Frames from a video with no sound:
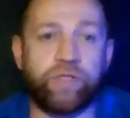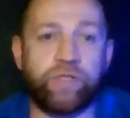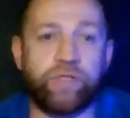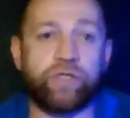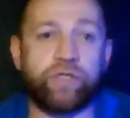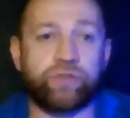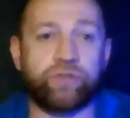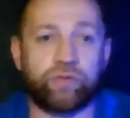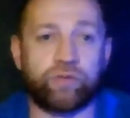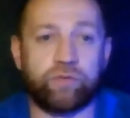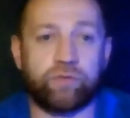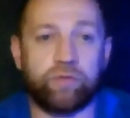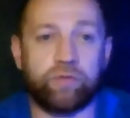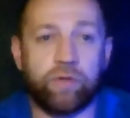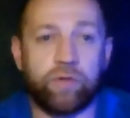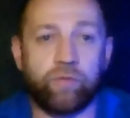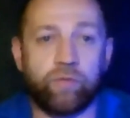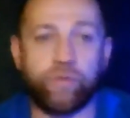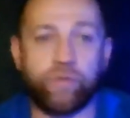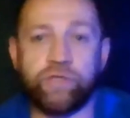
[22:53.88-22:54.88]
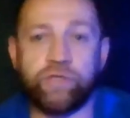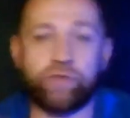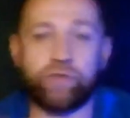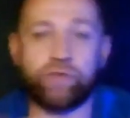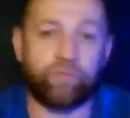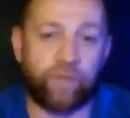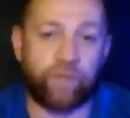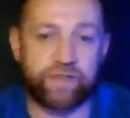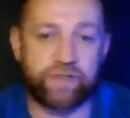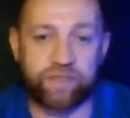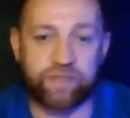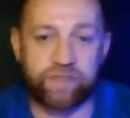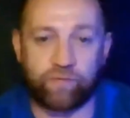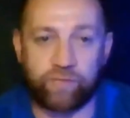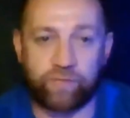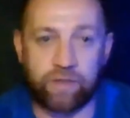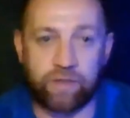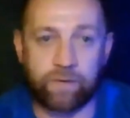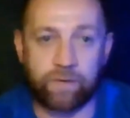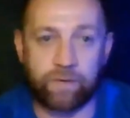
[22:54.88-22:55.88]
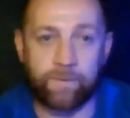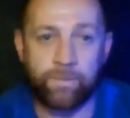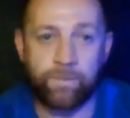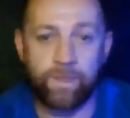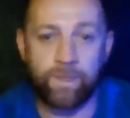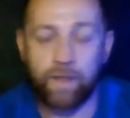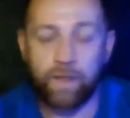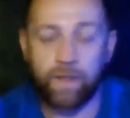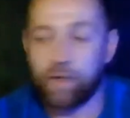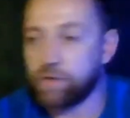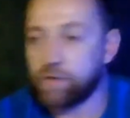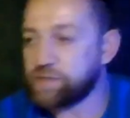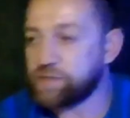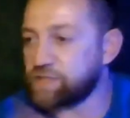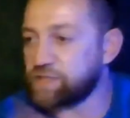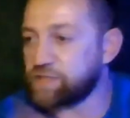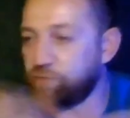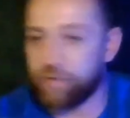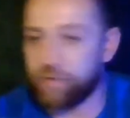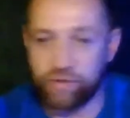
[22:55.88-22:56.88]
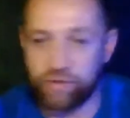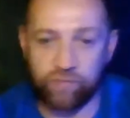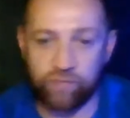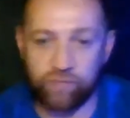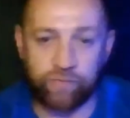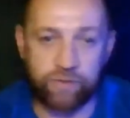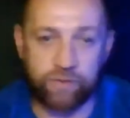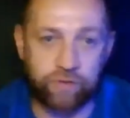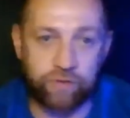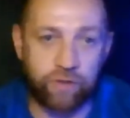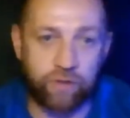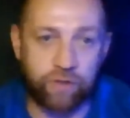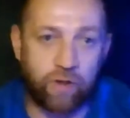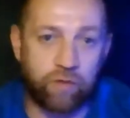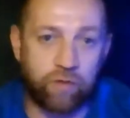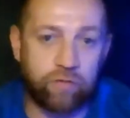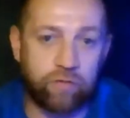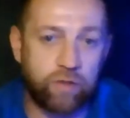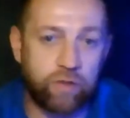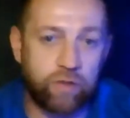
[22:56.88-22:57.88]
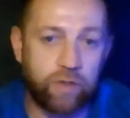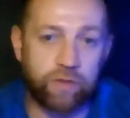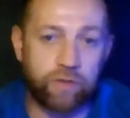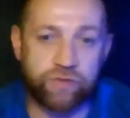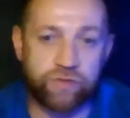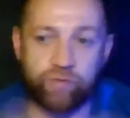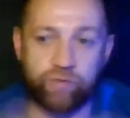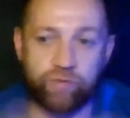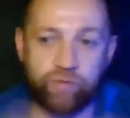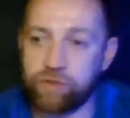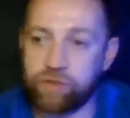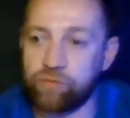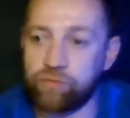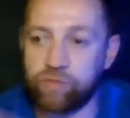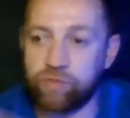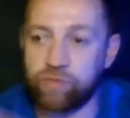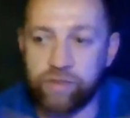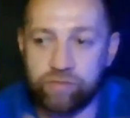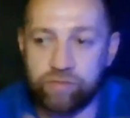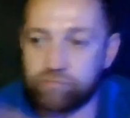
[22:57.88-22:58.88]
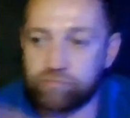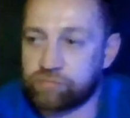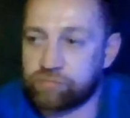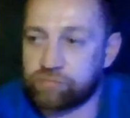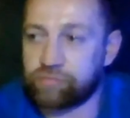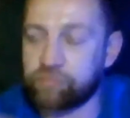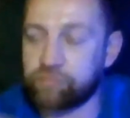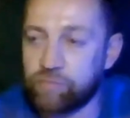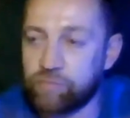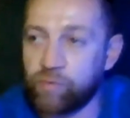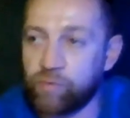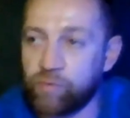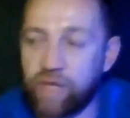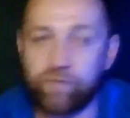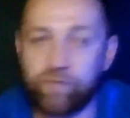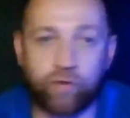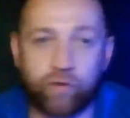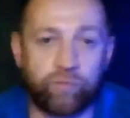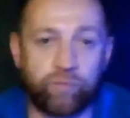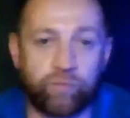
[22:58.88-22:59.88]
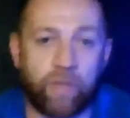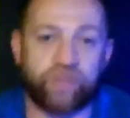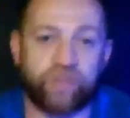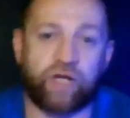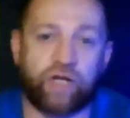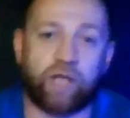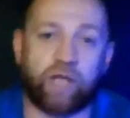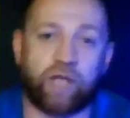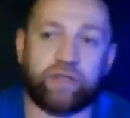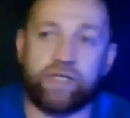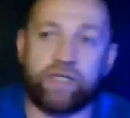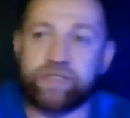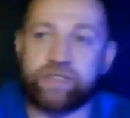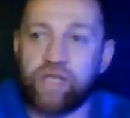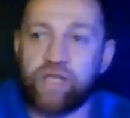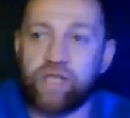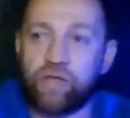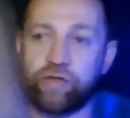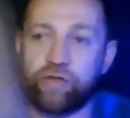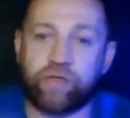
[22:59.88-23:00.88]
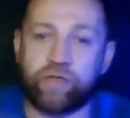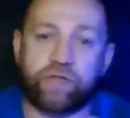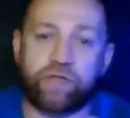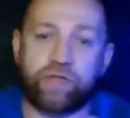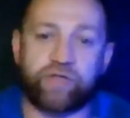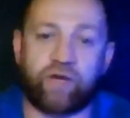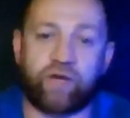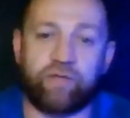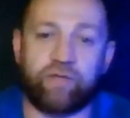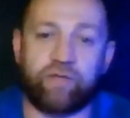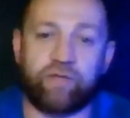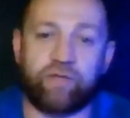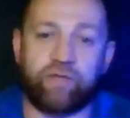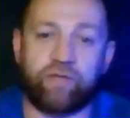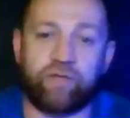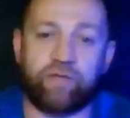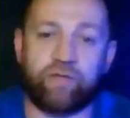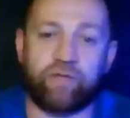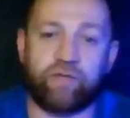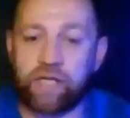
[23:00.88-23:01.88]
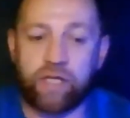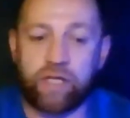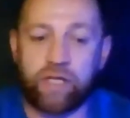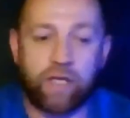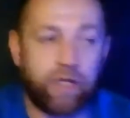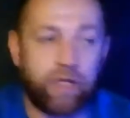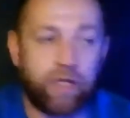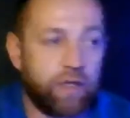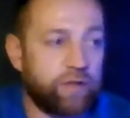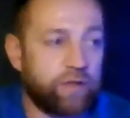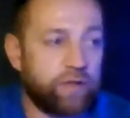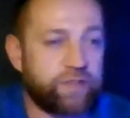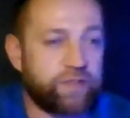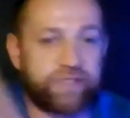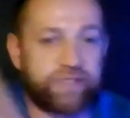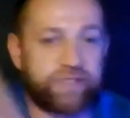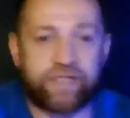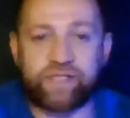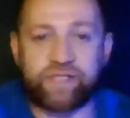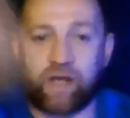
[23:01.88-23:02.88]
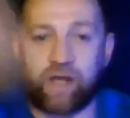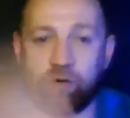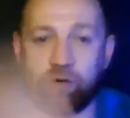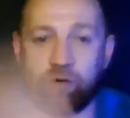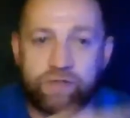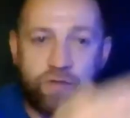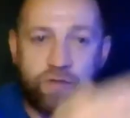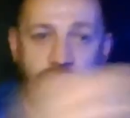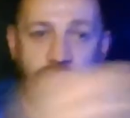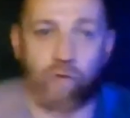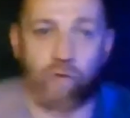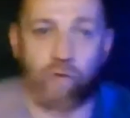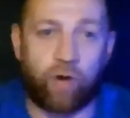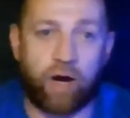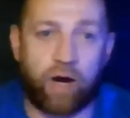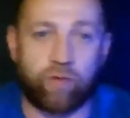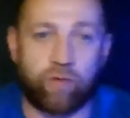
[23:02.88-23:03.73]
need to find something different. You know, because we haven't got much. At least you're gonna travel every day 6 hours or 4